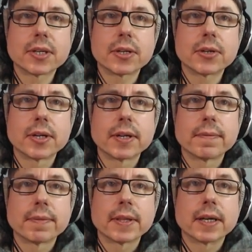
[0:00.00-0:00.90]
So
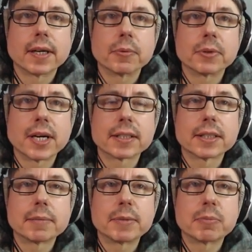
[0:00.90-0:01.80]
we had
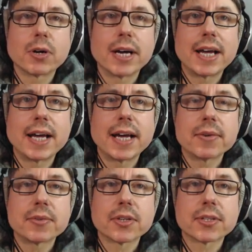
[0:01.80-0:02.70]
a little bit more
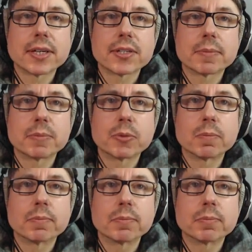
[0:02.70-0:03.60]
air, so it sounds a bit
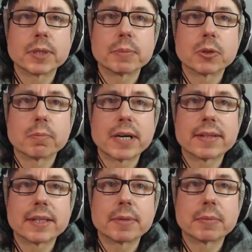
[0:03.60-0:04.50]
more
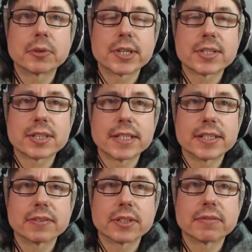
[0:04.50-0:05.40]
breathy, a bit more
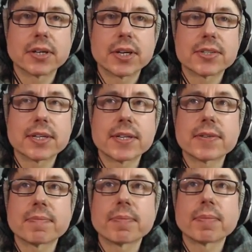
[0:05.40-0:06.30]
exciting for the
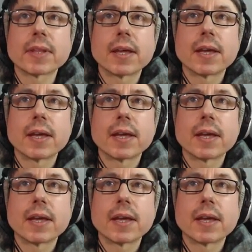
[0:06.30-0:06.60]
verses.